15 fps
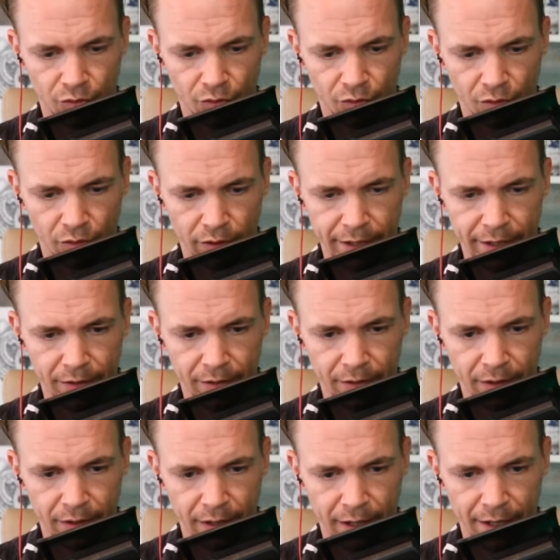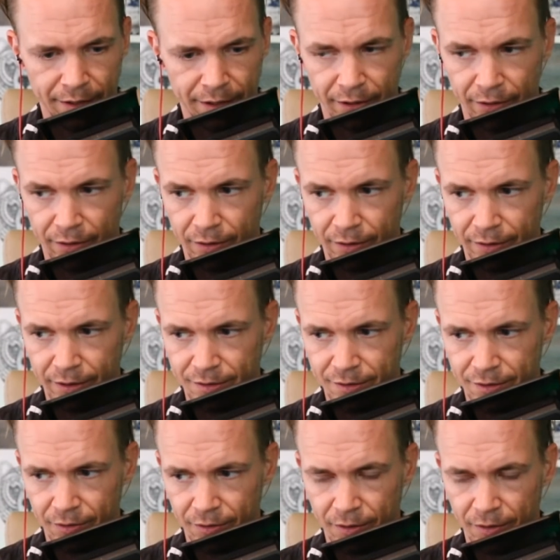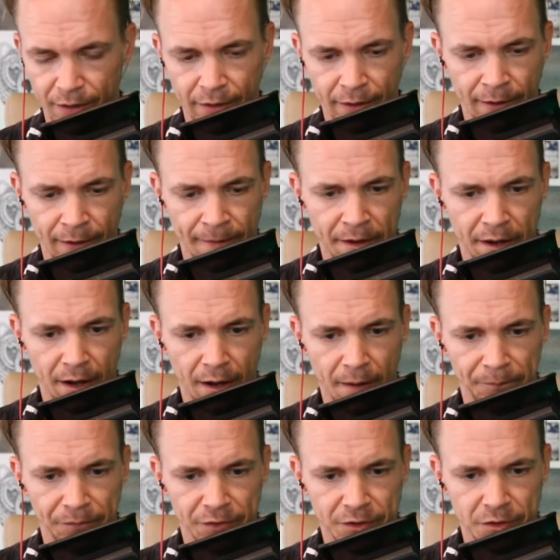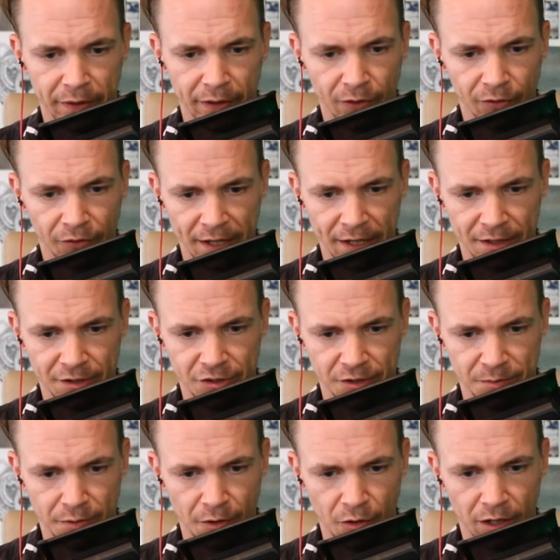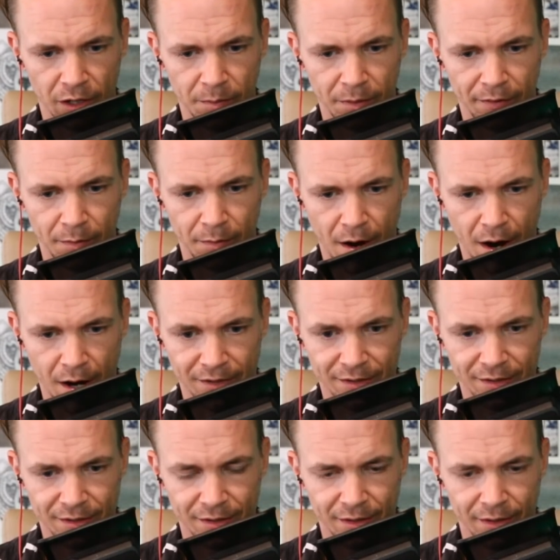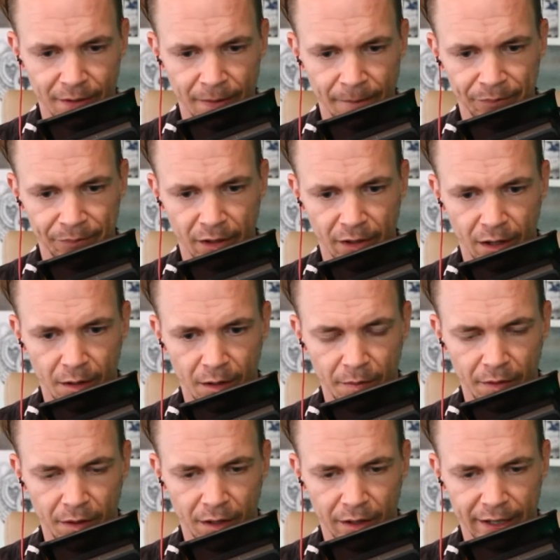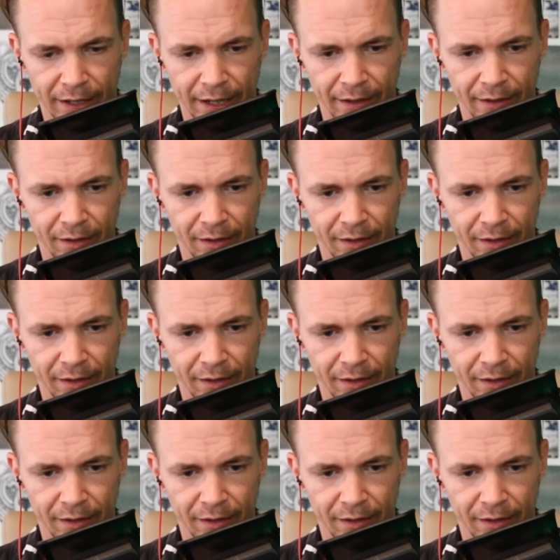here and here, these two. So it looks like it's just broken above the box. Again,